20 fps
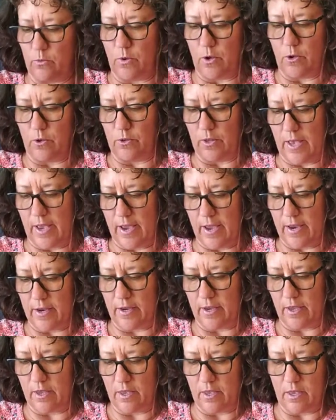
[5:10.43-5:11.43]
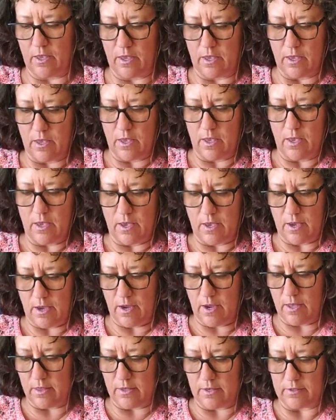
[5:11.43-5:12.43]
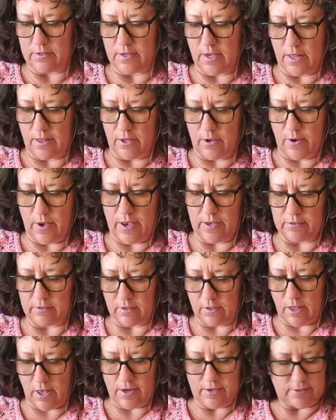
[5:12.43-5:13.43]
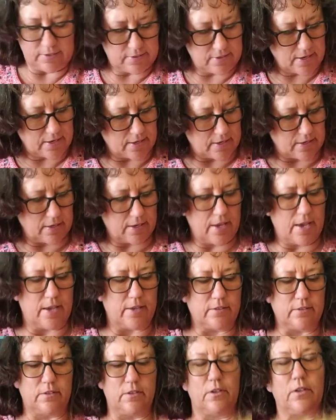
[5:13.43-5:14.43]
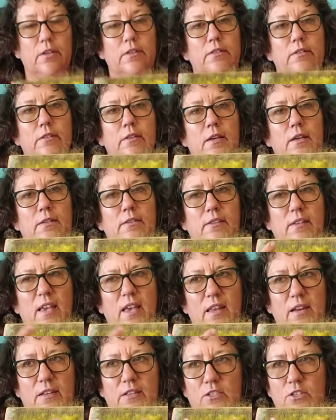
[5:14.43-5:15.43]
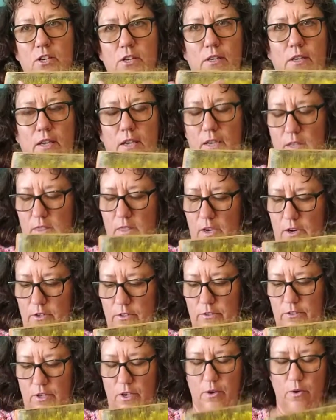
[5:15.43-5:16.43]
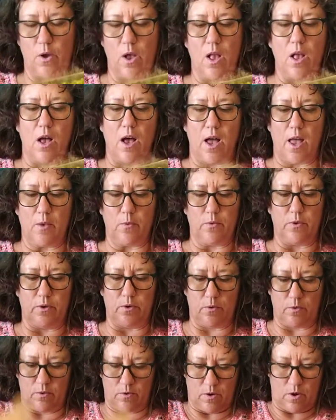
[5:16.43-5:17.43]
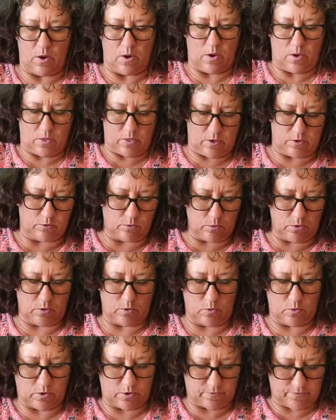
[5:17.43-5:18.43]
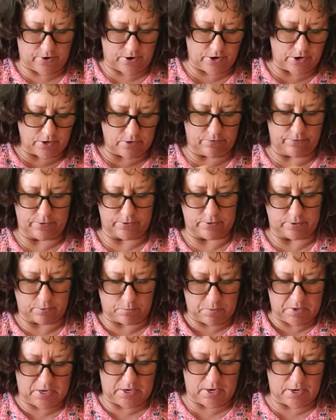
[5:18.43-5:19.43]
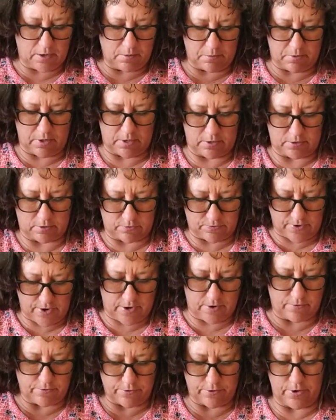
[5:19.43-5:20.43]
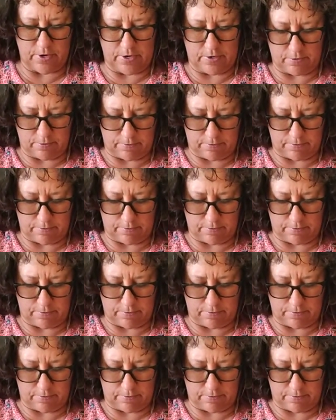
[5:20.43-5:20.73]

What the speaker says: row lag. And this yellow has a lot of second cuts. You can see it's kind of chunky in there. So this wouldn't work very good for spinning, but it's fine for needle